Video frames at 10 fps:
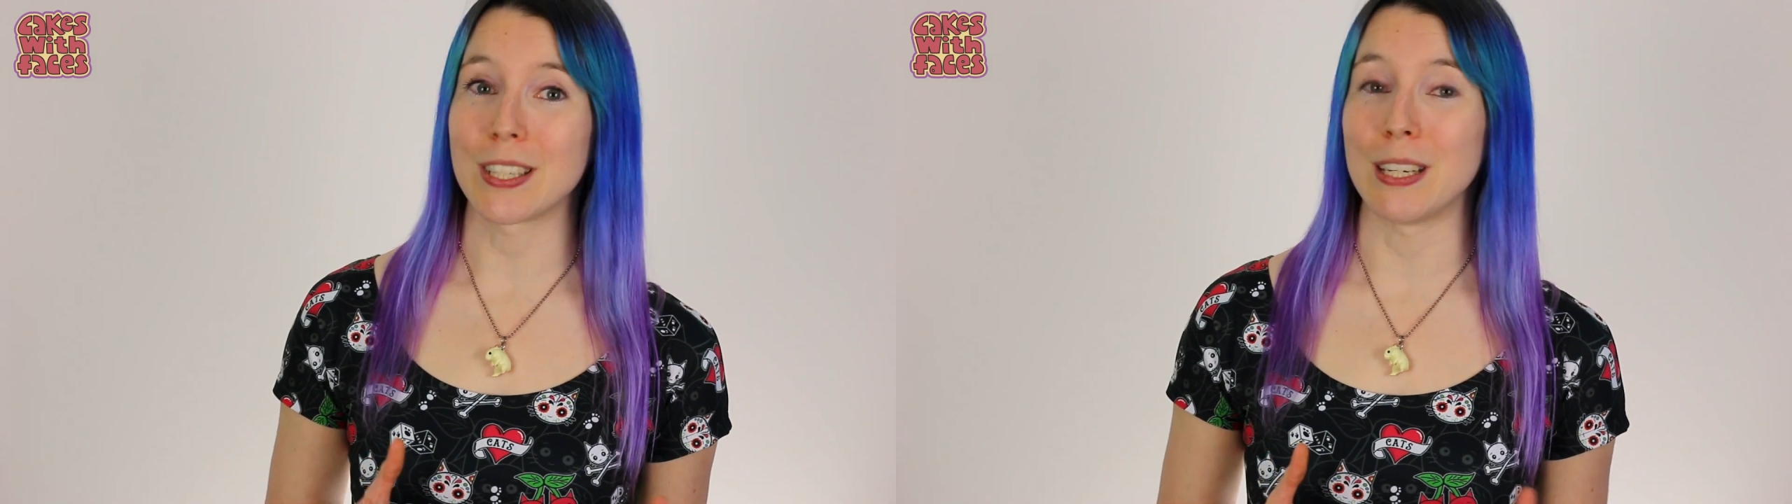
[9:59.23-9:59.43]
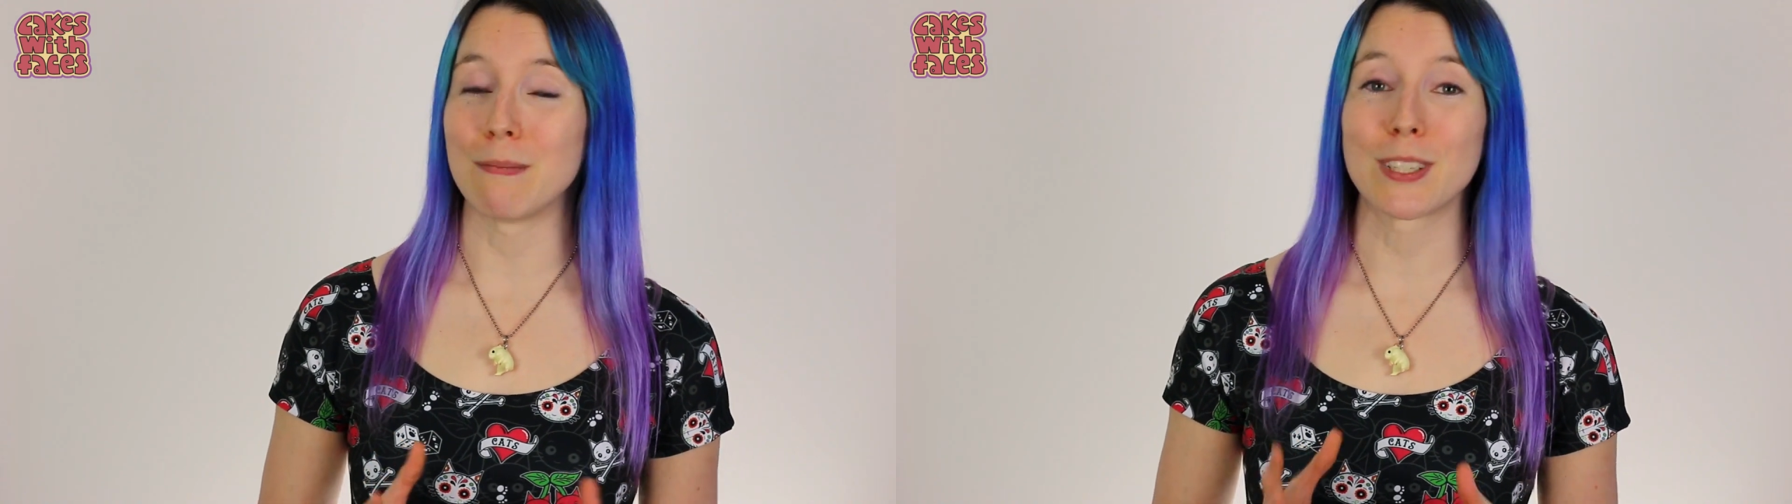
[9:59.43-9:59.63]

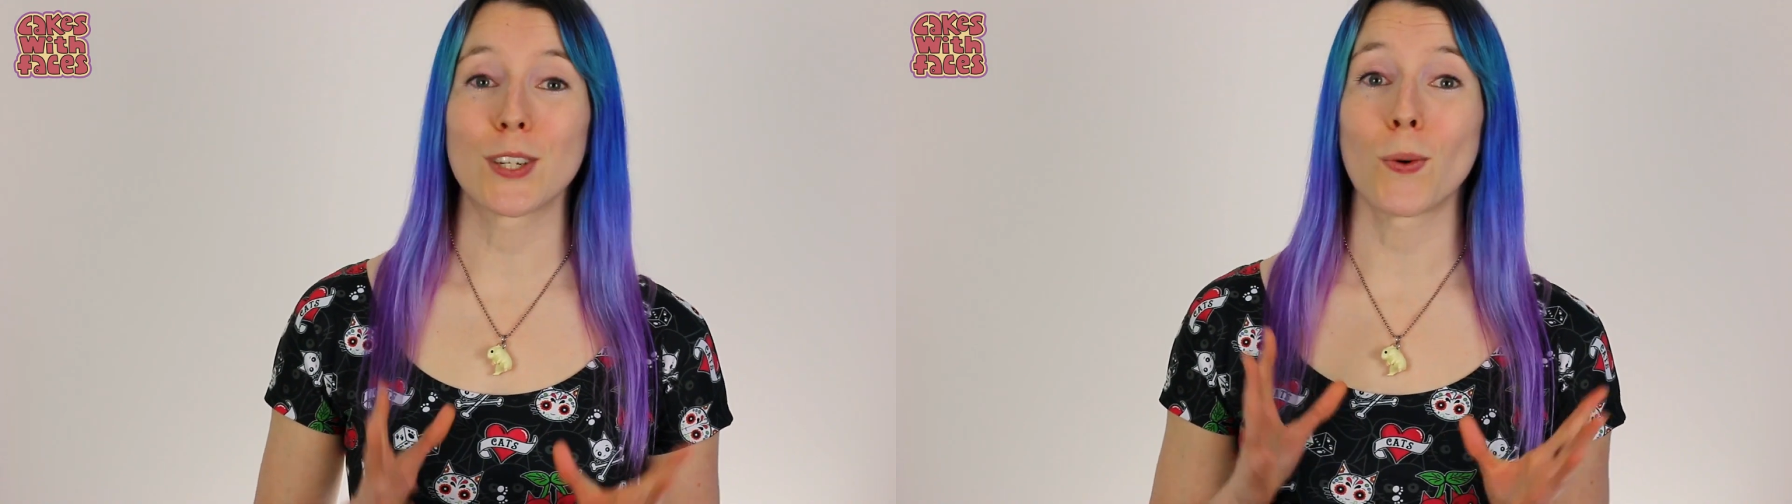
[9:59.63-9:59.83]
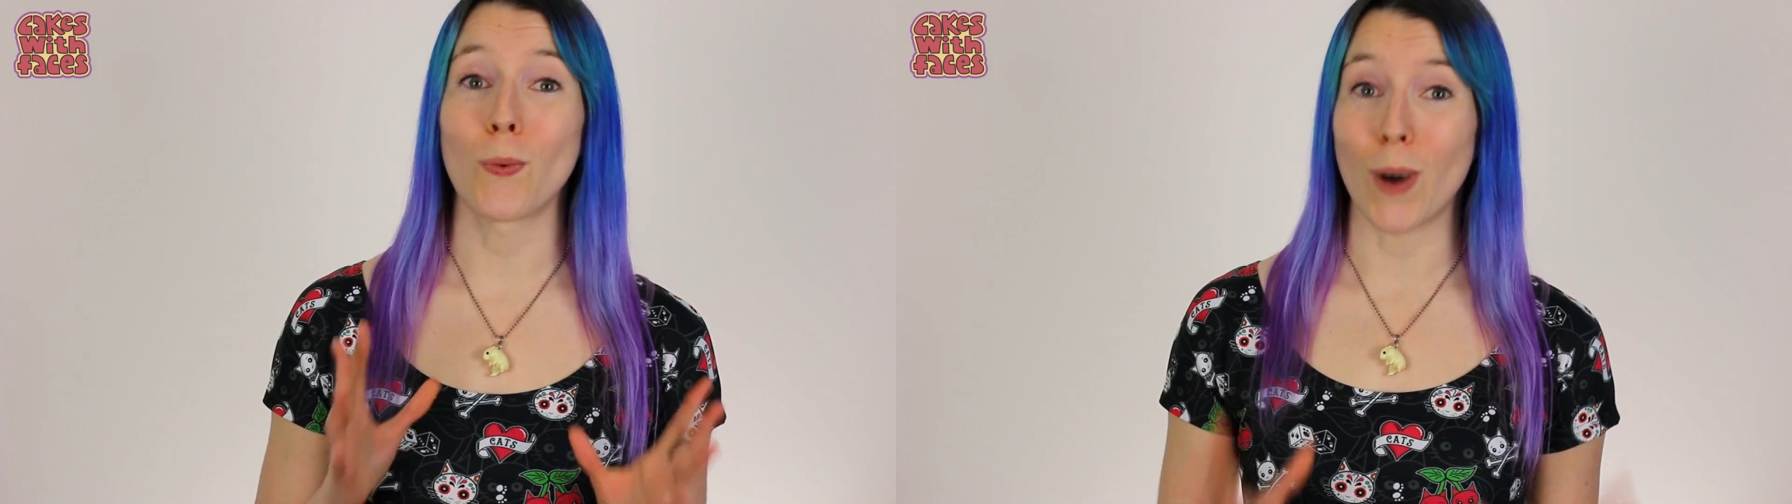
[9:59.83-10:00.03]
seems
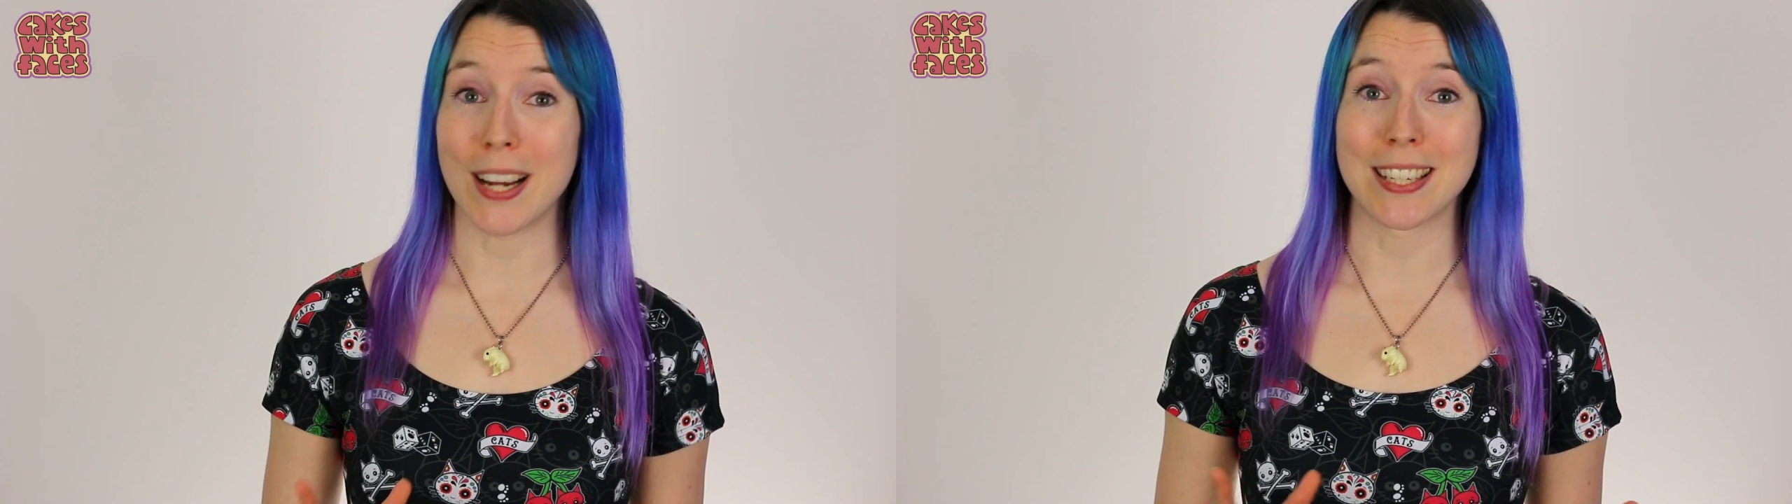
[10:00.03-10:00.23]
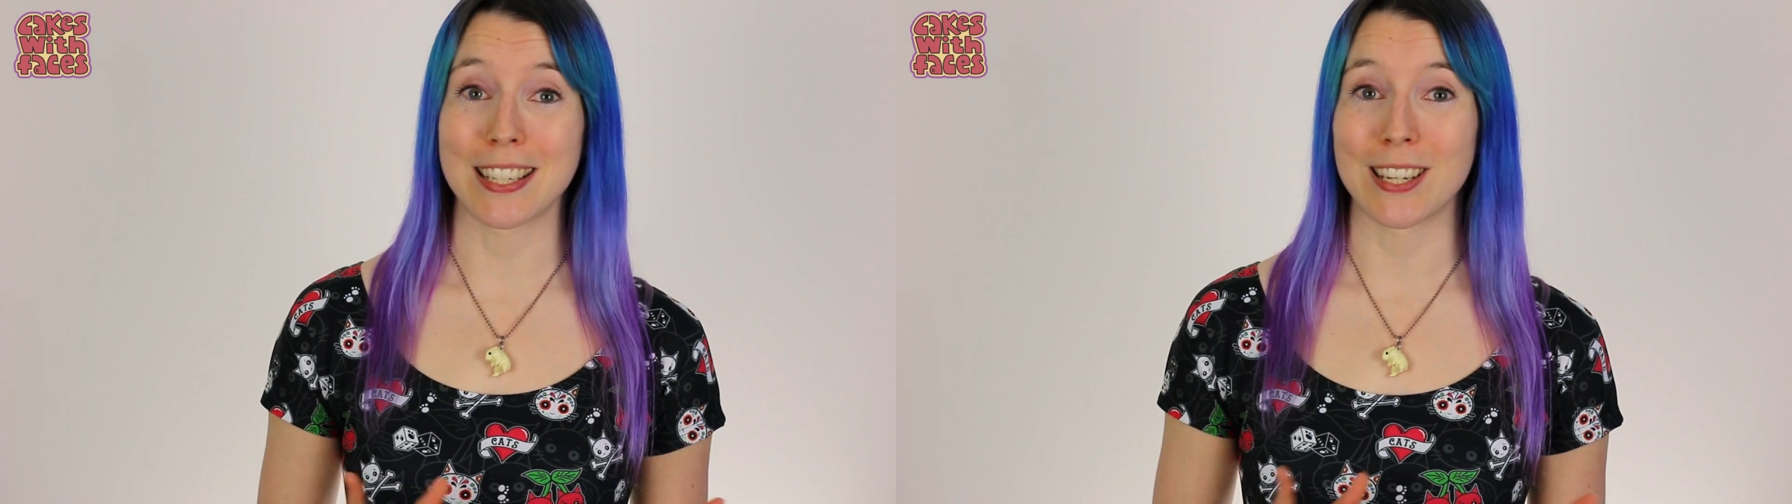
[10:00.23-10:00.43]

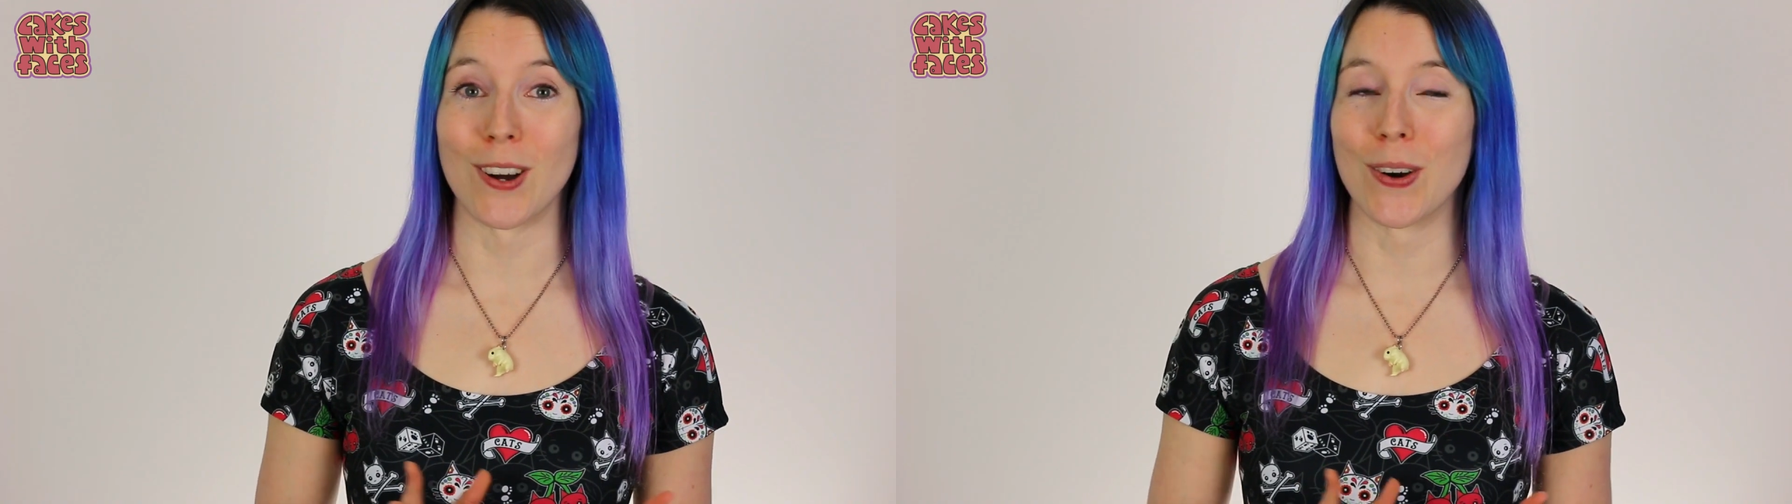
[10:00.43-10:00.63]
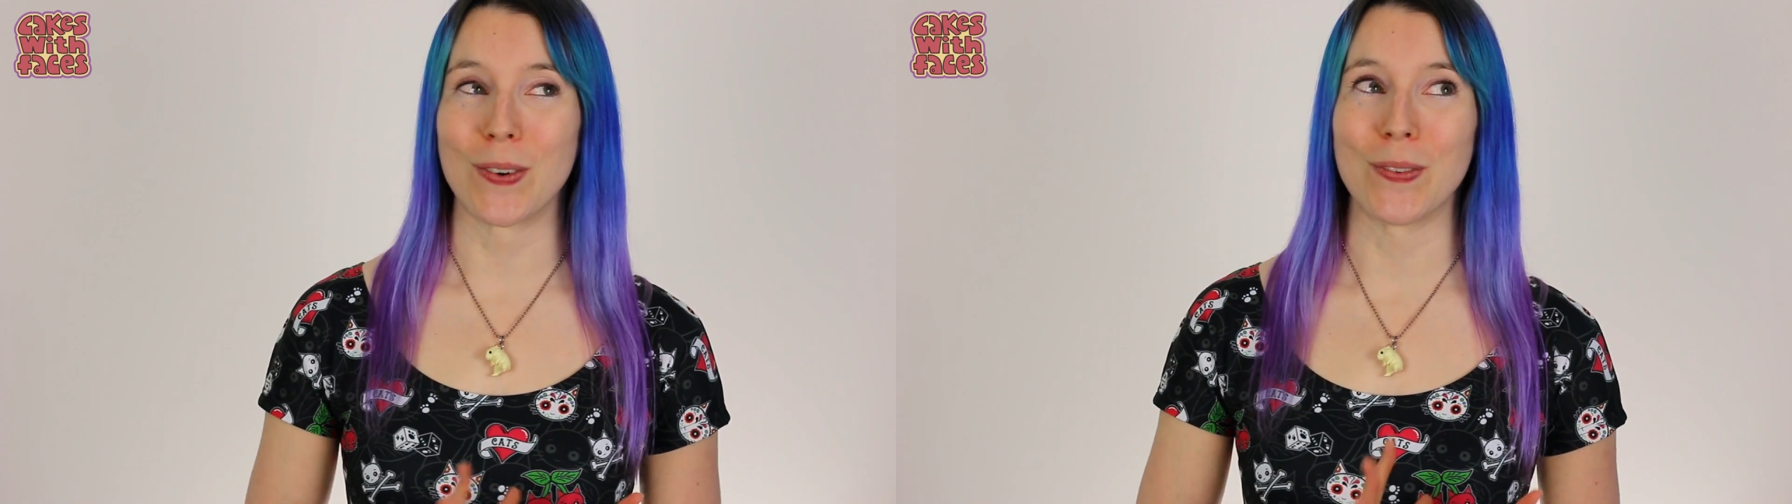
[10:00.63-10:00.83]
twice as
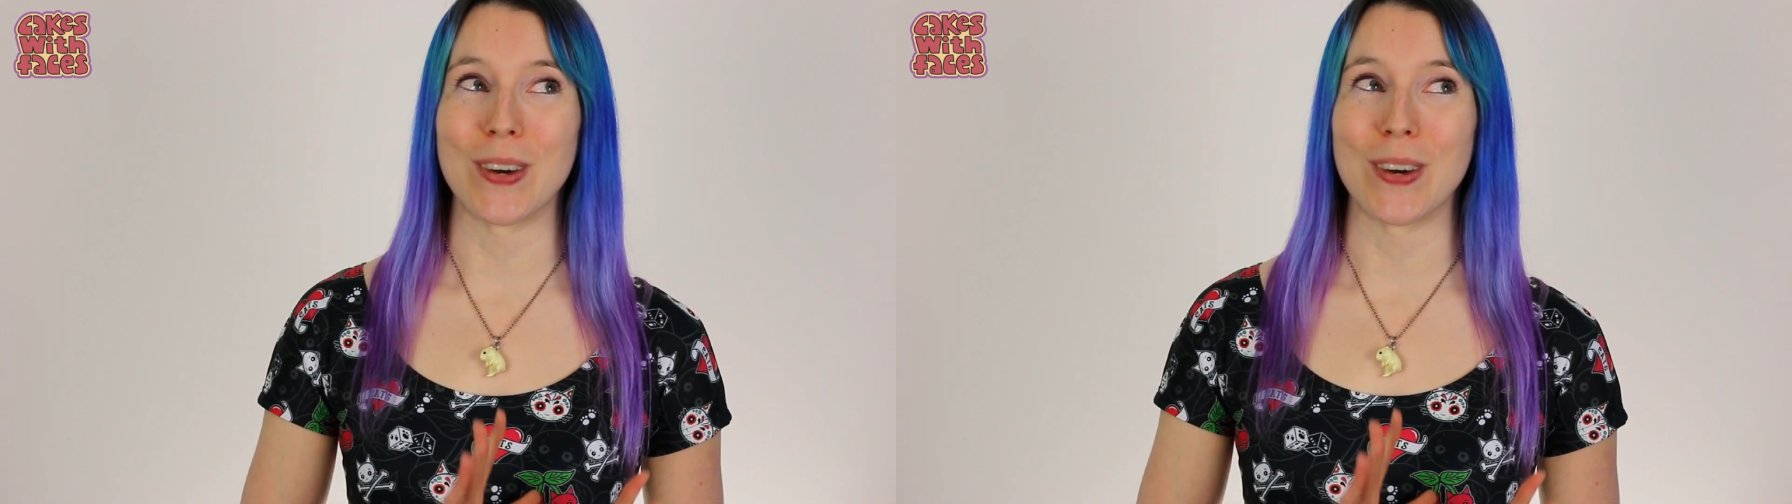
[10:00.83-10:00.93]
long